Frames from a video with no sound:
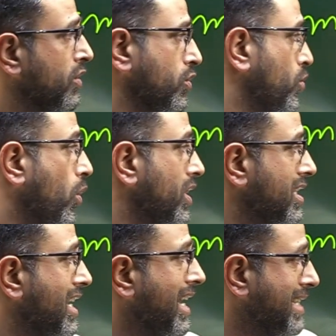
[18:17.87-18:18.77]
So
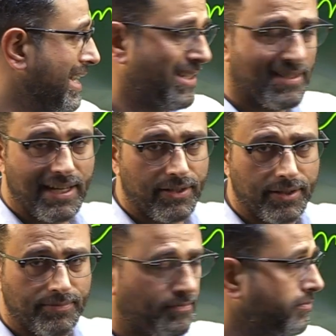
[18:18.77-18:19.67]
total charge at the
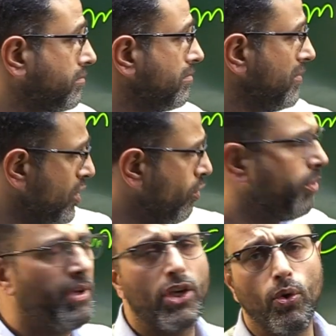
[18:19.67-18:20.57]
center
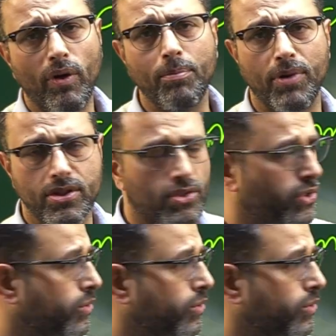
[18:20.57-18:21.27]
would be Q1 plus